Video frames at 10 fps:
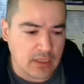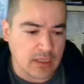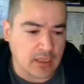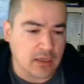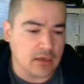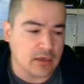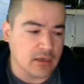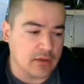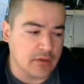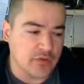And
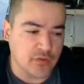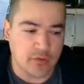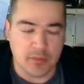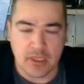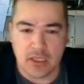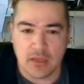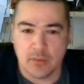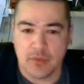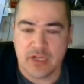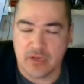this would
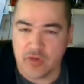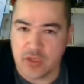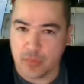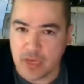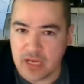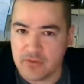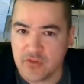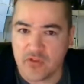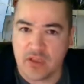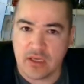be protecting your
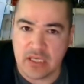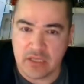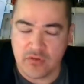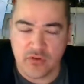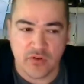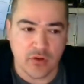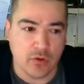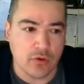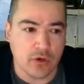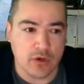privacy against
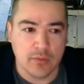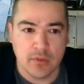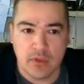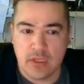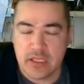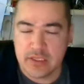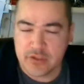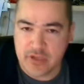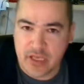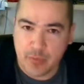your
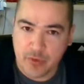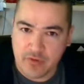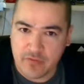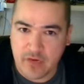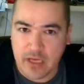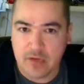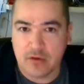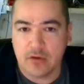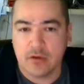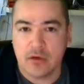internet
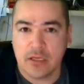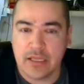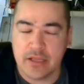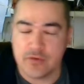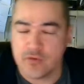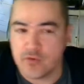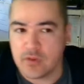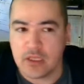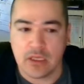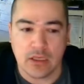provider,
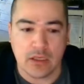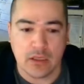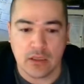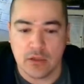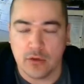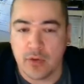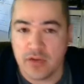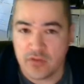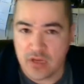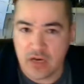against the
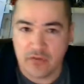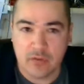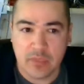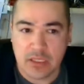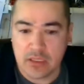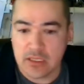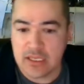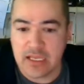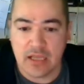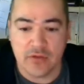U.S. government,
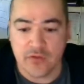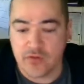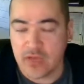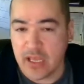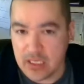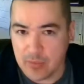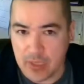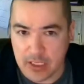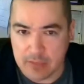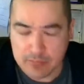against
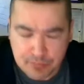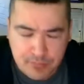anybody.